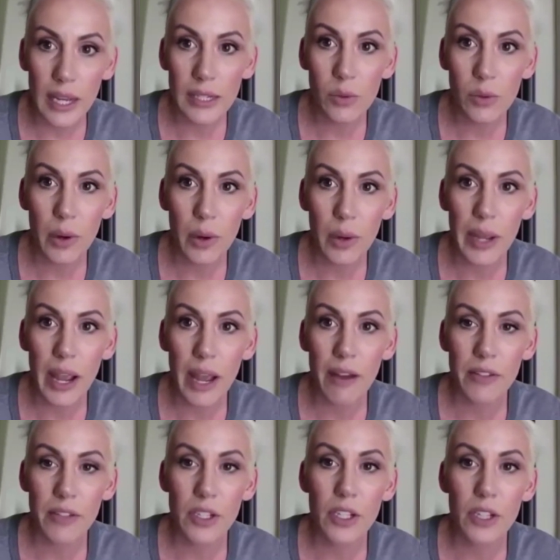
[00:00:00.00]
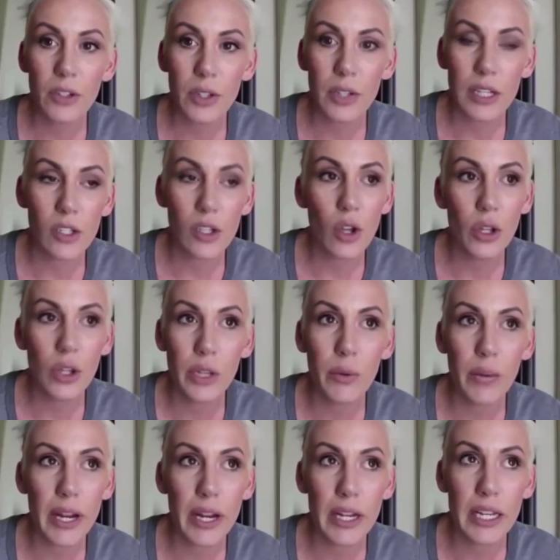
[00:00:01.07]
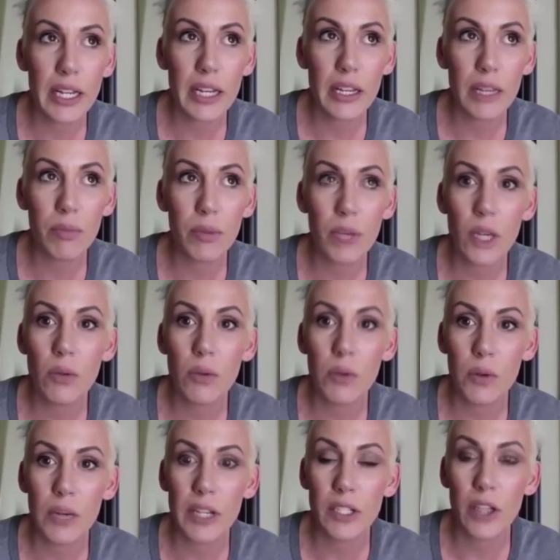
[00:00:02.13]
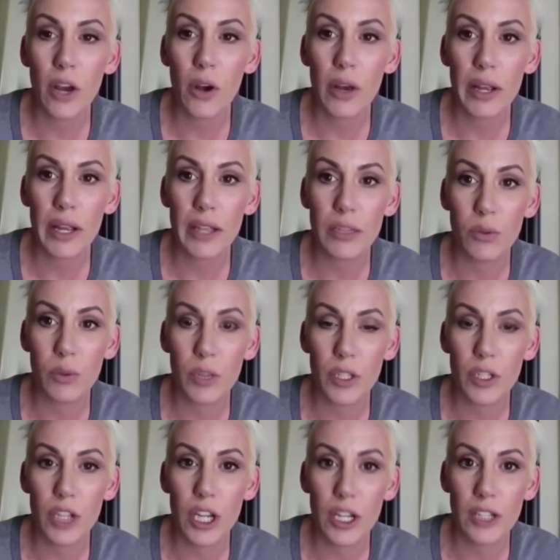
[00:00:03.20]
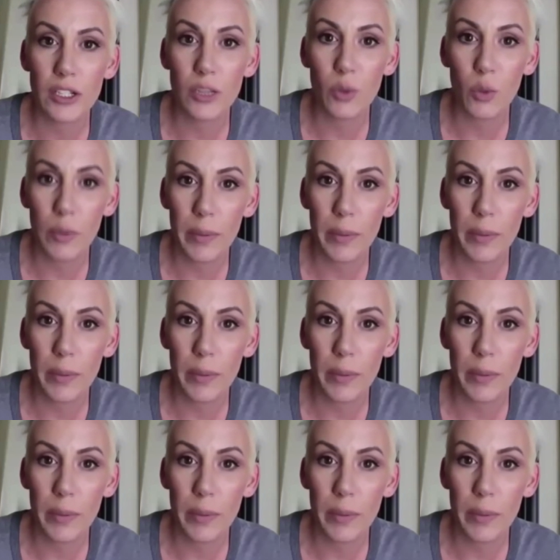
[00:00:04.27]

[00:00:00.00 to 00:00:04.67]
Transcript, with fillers: what we have to do. That's the only way to keep the human race going is with just women.